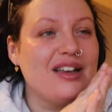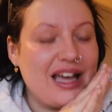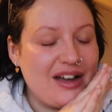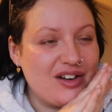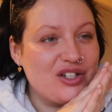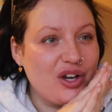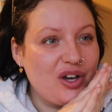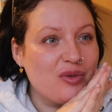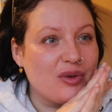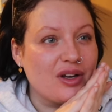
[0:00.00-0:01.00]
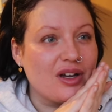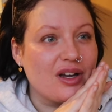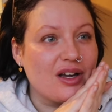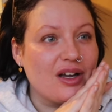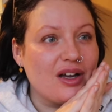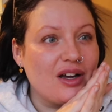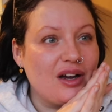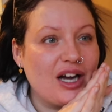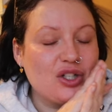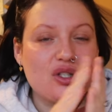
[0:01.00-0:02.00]
Yeah, I do.
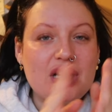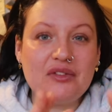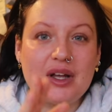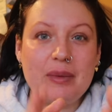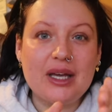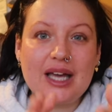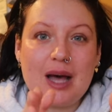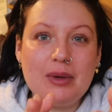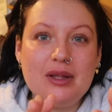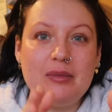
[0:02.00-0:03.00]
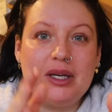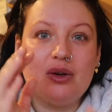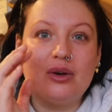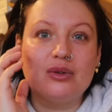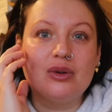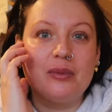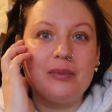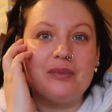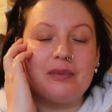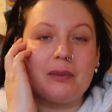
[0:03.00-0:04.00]
I just have that bit of gap in the middle,
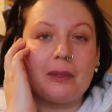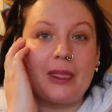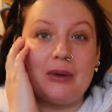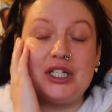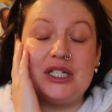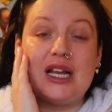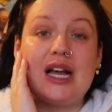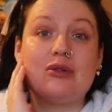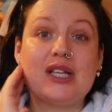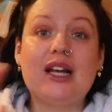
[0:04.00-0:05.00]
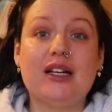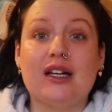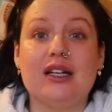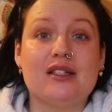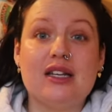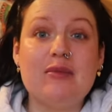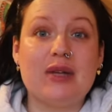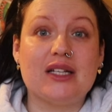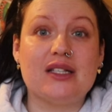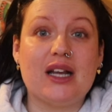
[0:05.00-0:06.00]
which is now technically a sleep
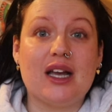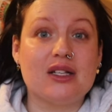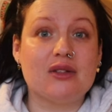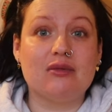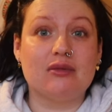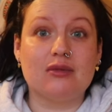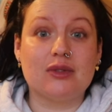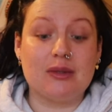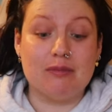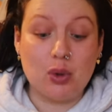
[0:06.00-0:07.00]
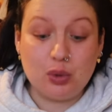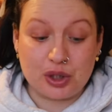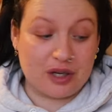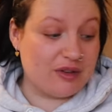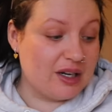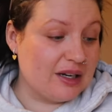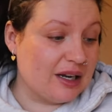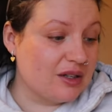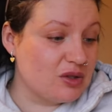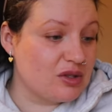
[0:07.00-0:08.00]
day today, so bullshit really,
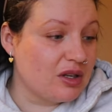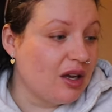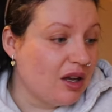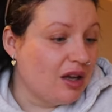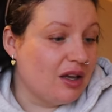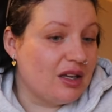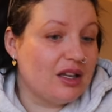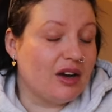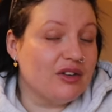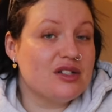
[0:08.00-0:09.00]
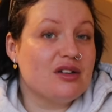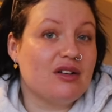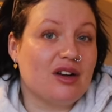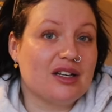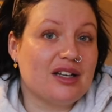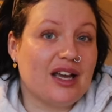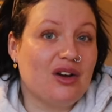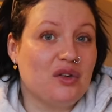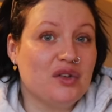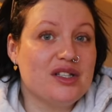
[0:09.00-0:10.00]
because, you know, it's not like a day
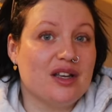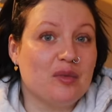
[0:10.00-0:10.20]
off, is it?